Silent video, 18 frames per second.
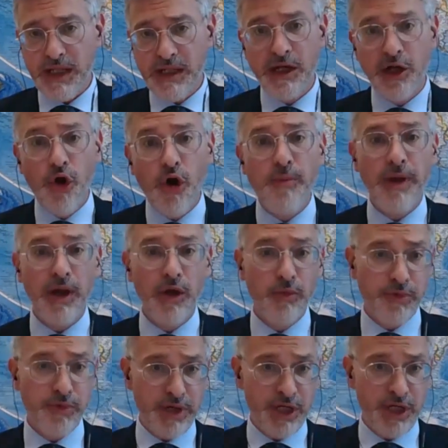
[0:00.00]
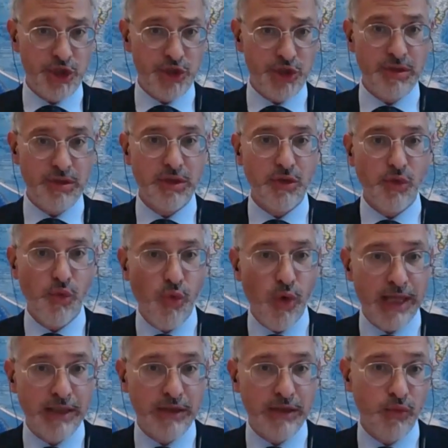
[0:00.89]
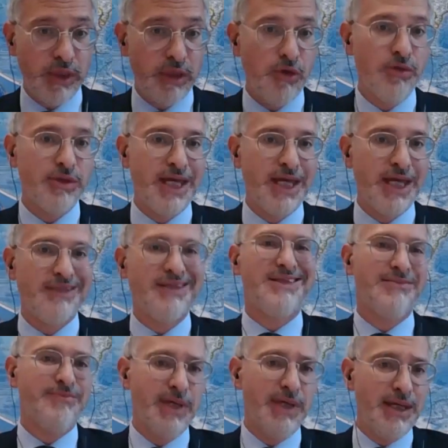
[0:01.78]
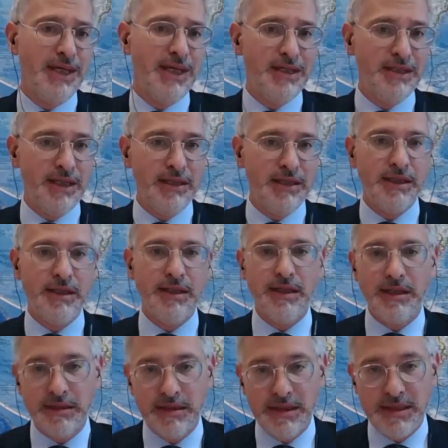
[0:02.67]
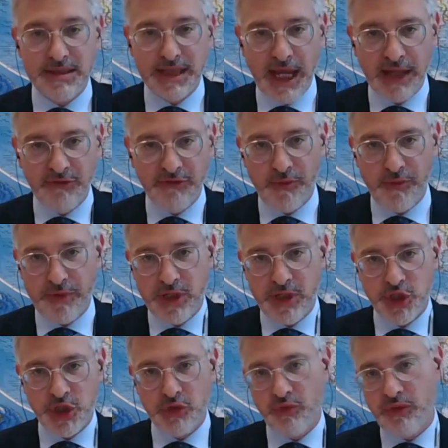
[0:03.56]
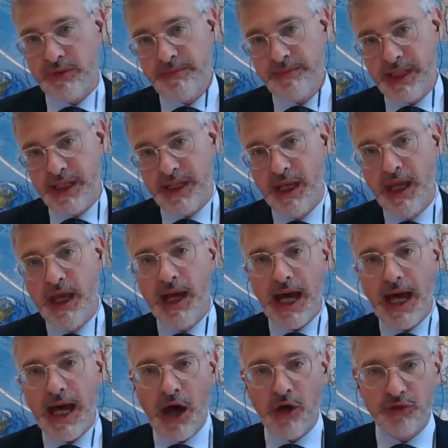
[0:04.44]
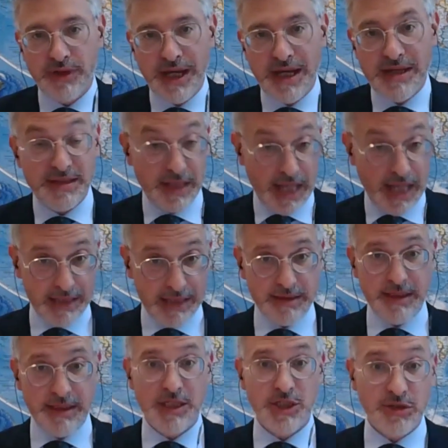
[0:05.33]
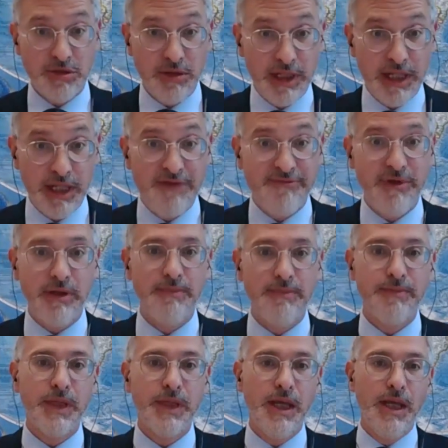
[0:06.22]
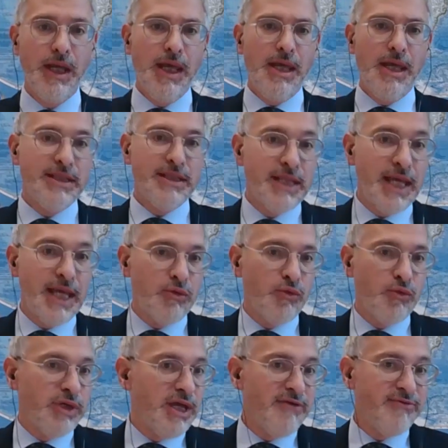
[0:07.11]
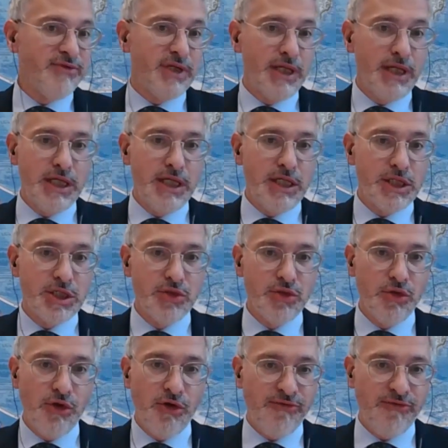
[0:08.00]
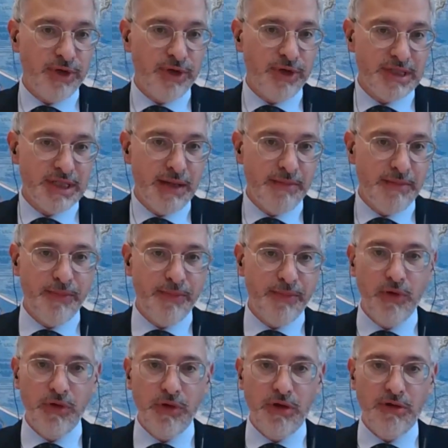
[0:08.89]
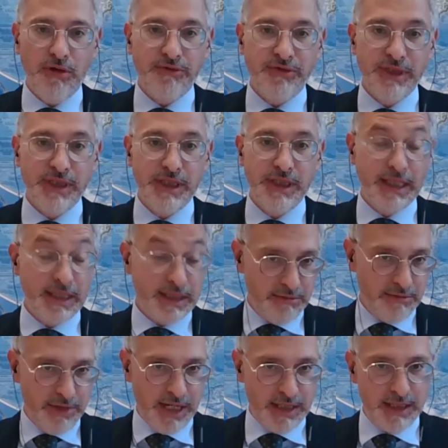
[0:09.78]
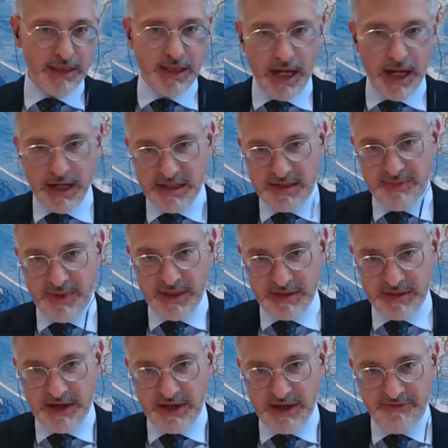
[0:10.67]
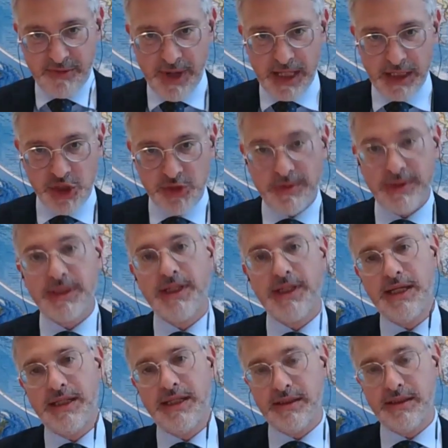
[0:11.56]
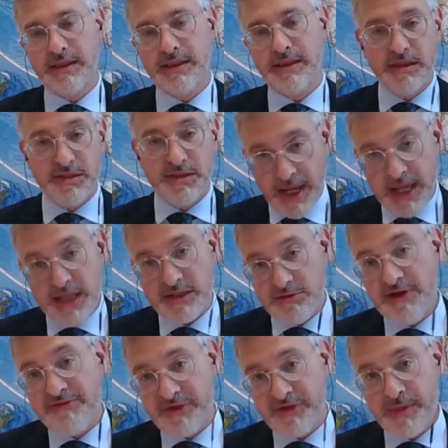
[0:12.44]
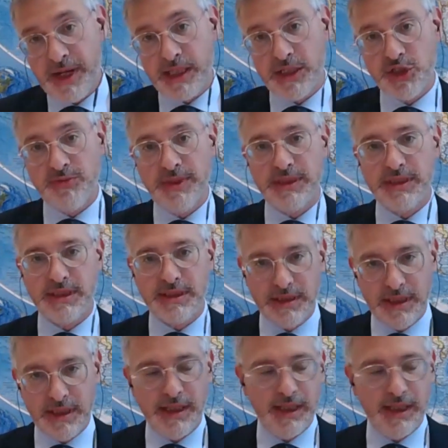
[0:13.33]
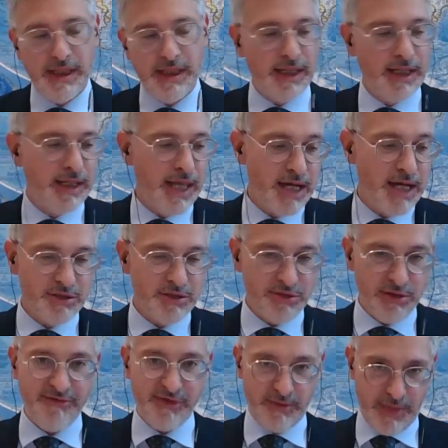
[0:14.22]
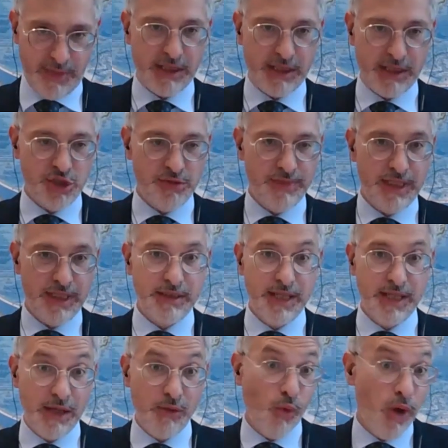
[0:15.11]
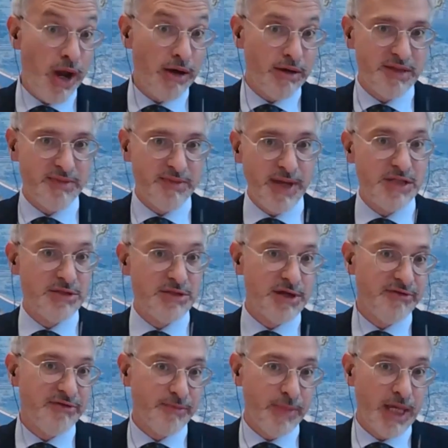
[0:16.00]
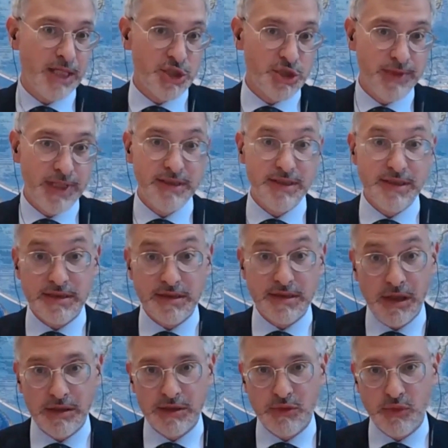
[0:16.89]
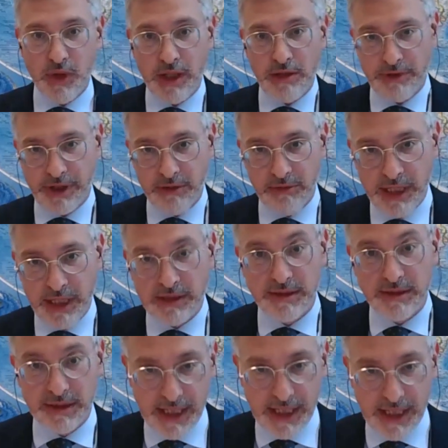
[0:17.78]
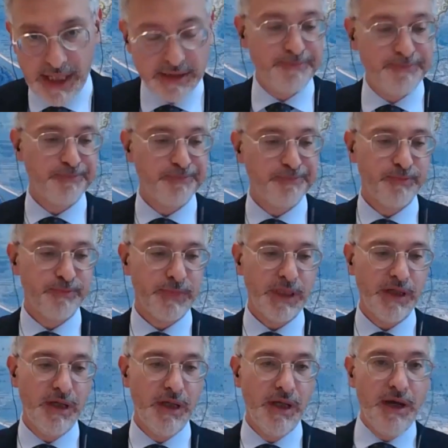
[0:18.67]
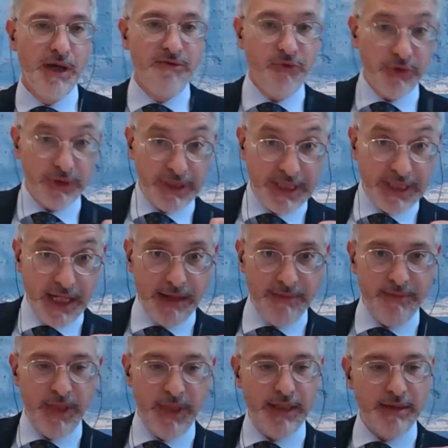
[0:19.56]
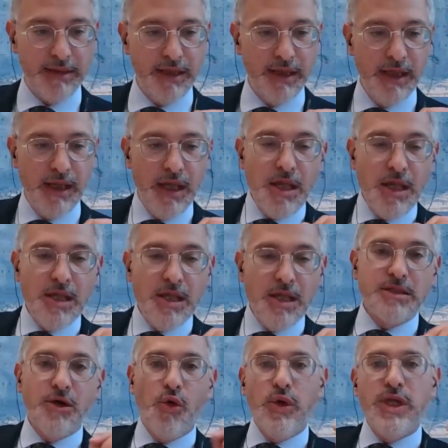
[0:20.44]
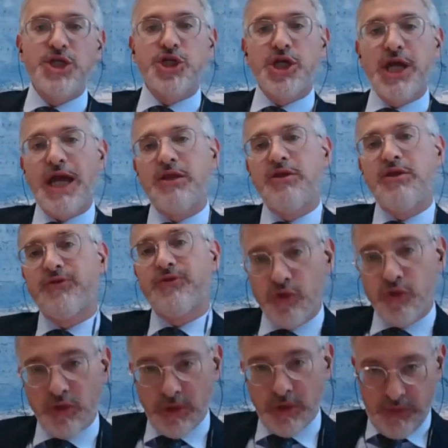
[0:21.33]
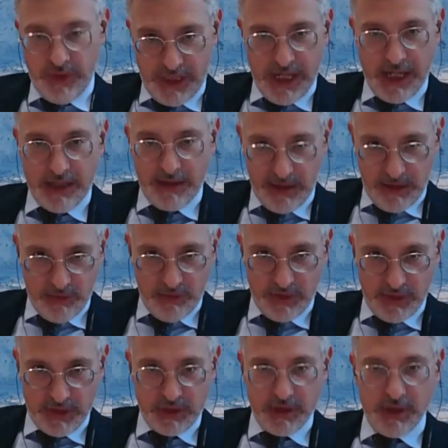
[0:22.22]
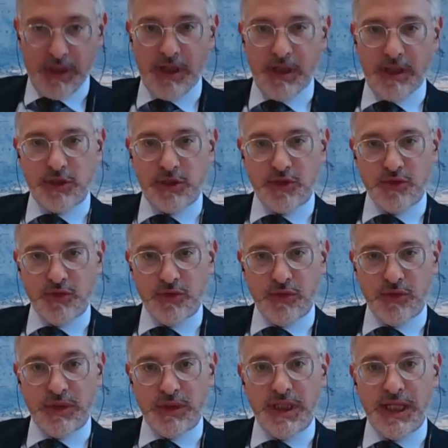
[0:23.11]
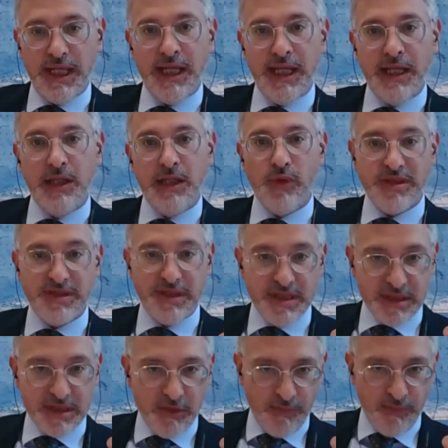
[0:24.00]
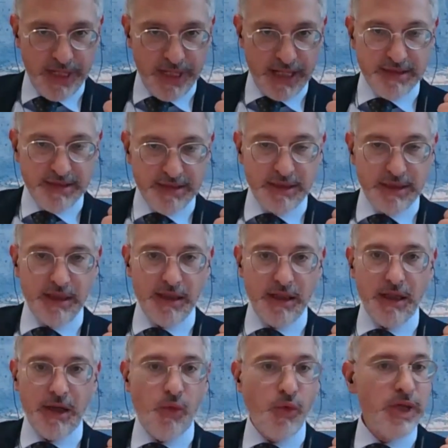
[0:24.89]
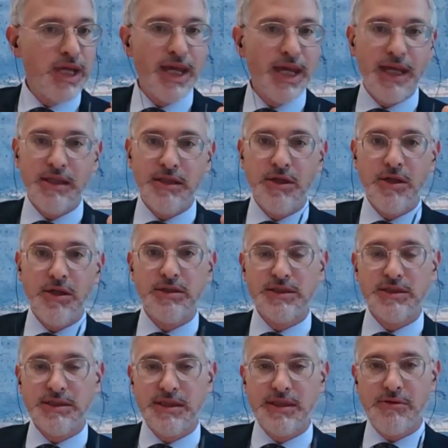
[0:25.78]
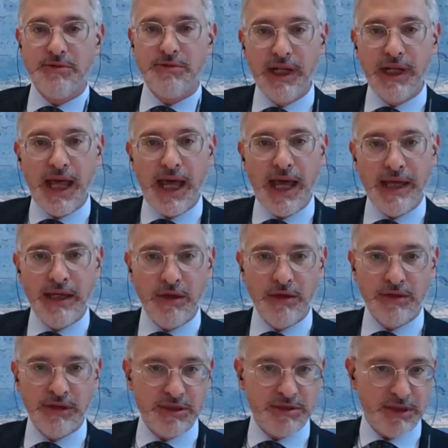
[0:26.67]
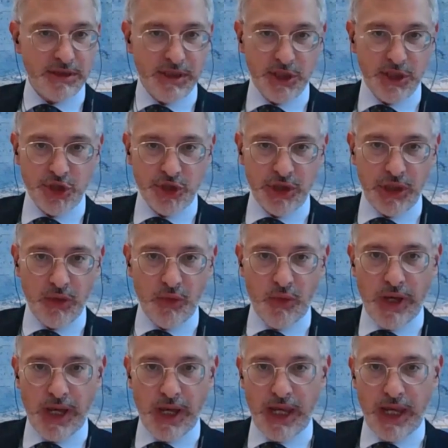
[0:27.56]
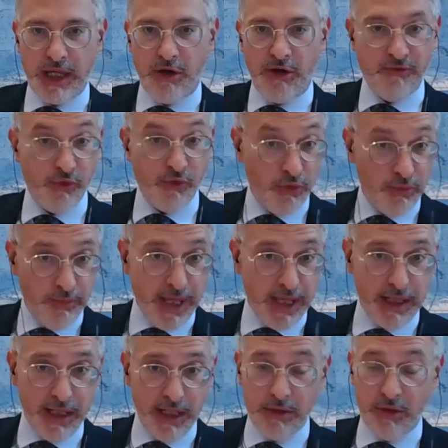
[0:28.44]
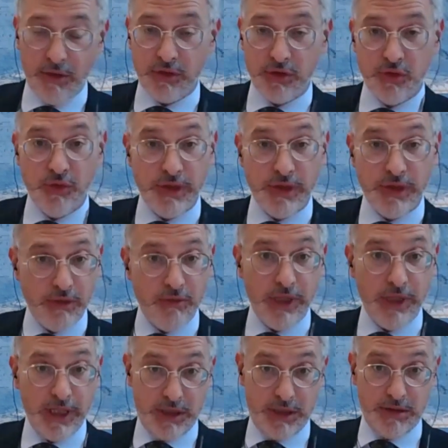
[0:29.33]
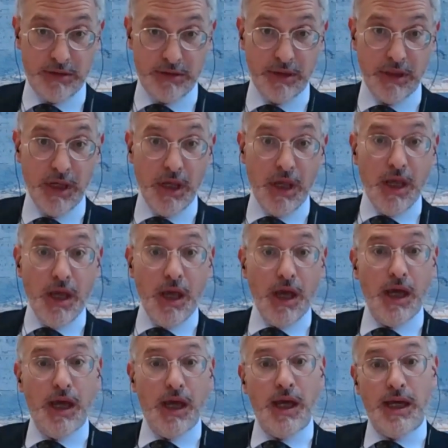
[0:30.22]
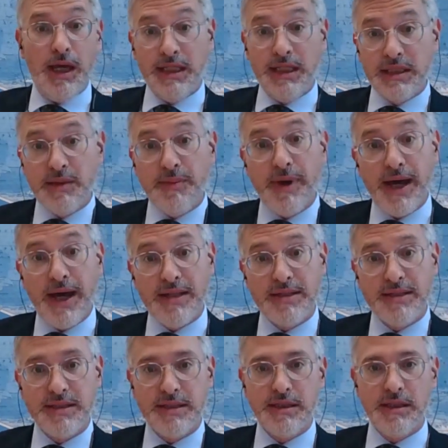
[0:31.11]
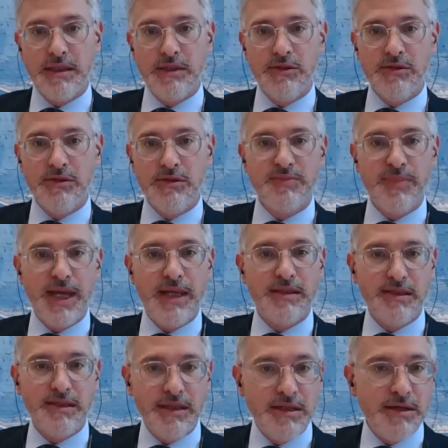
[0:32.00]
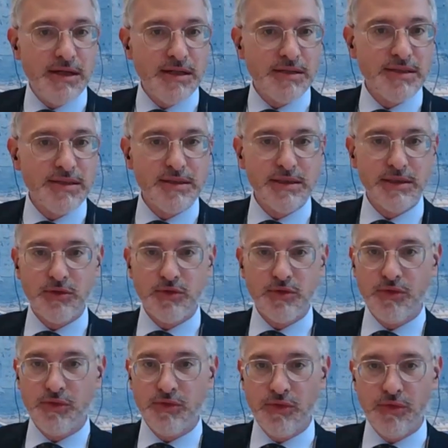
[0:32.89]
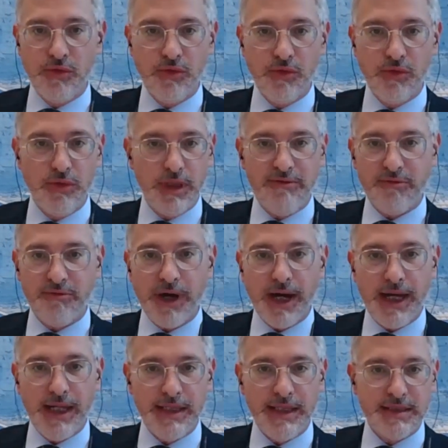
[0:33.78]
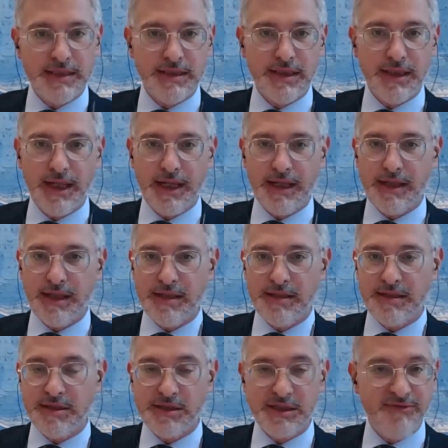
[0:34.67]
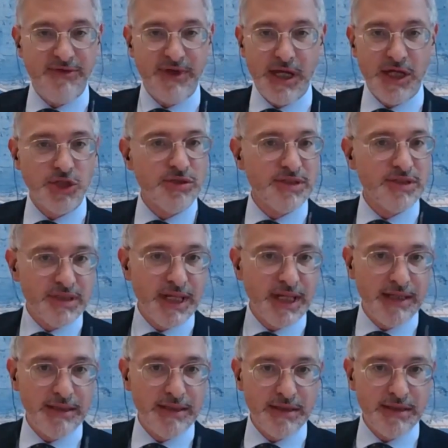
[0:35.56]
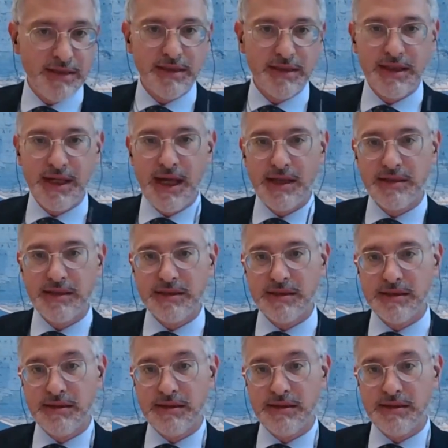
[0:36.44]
global operations, when we know that at the beginning this kind of operation will be authorized at national level. Then we have the issue of, for example, of the integrating airspace traffic management and space traffic management and air traffic management, and where space traffic management is not well regulated yet for the time being. So which kind of tool we can use to deal with this complexity? We cannot rely on the traditional way of rulemaking on doing regulation. In the past, you spent years to write a certification standard that